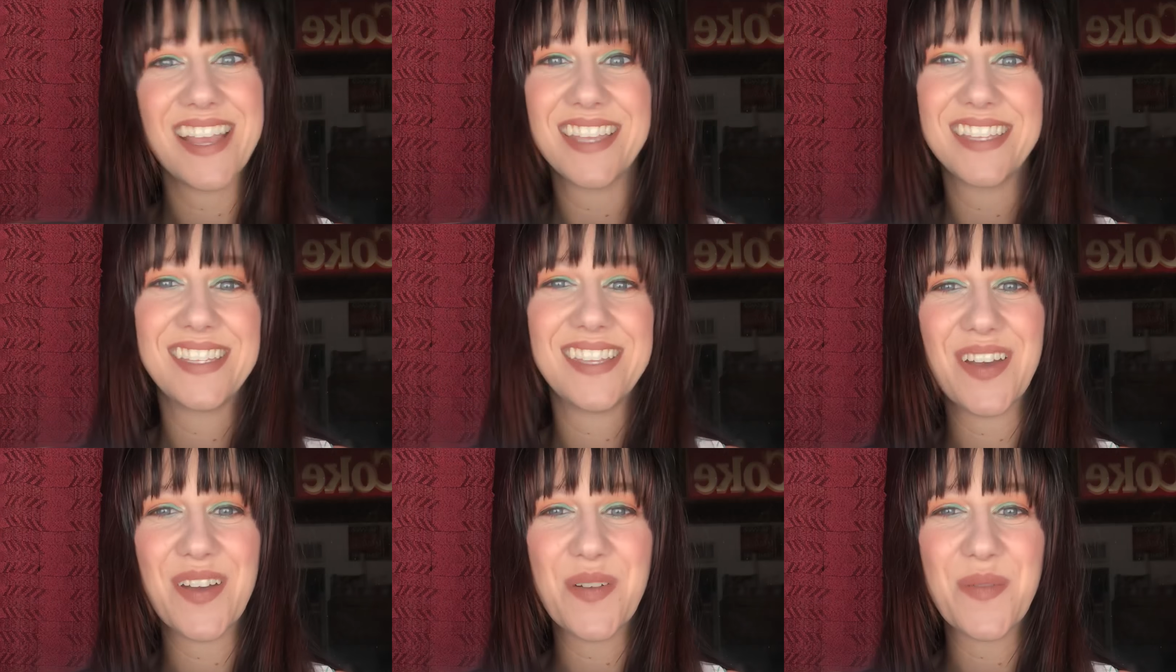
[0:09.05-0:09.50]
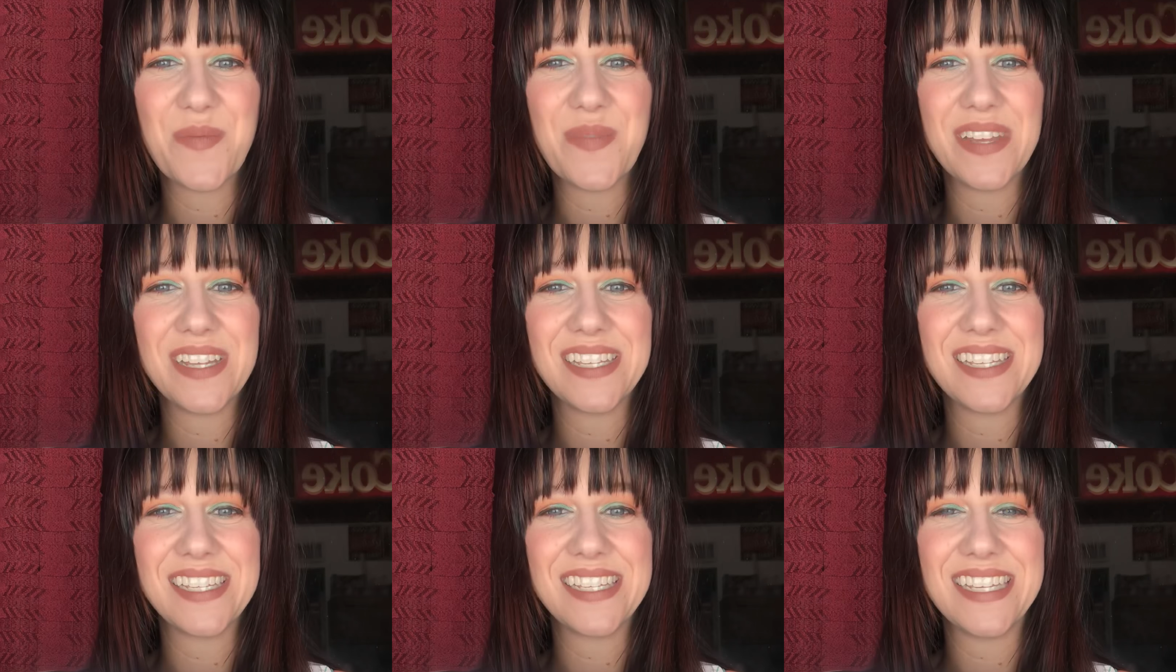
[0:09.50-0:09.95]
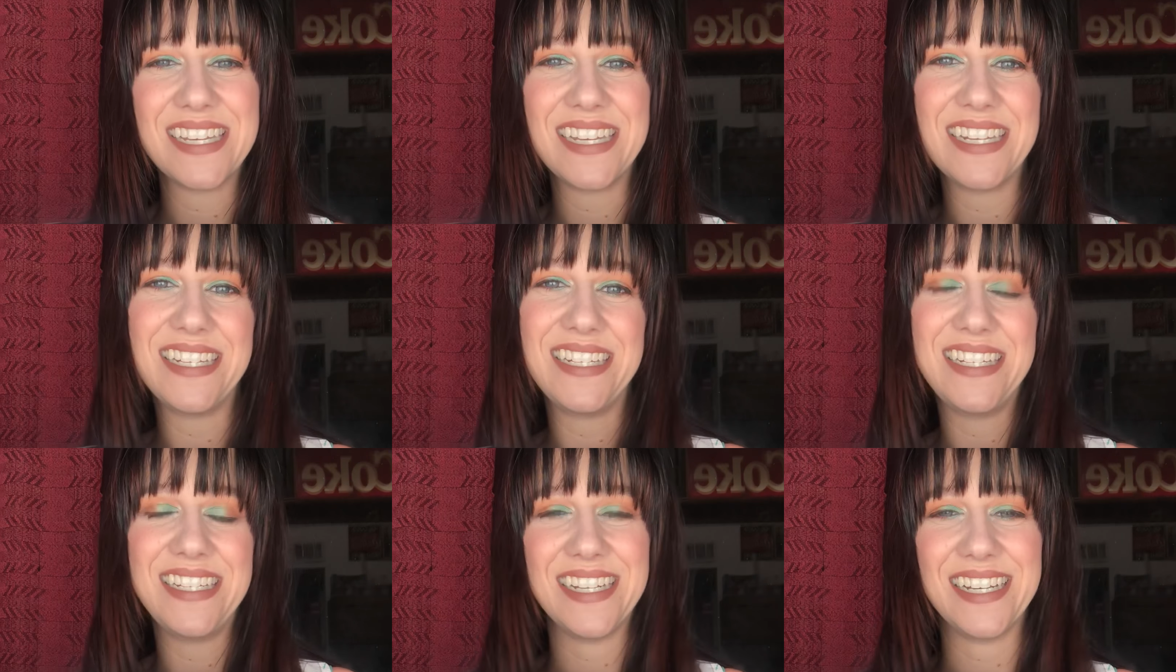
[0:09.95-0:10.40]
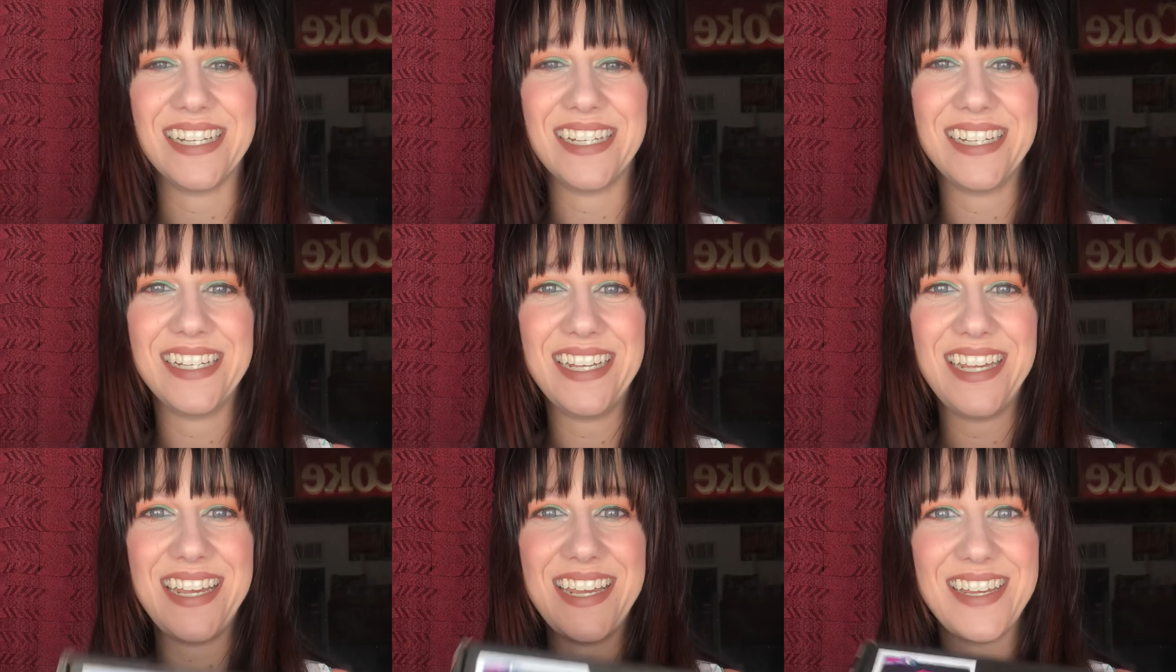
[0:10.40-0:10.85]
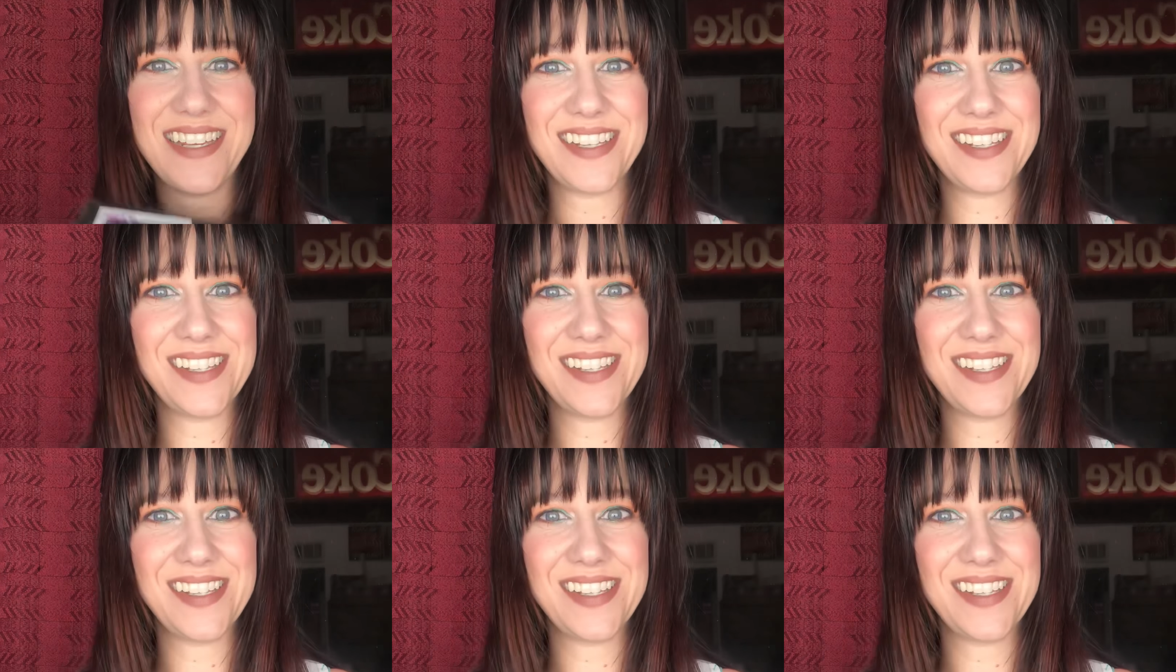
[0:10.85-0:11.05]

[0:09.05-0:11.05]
to open today,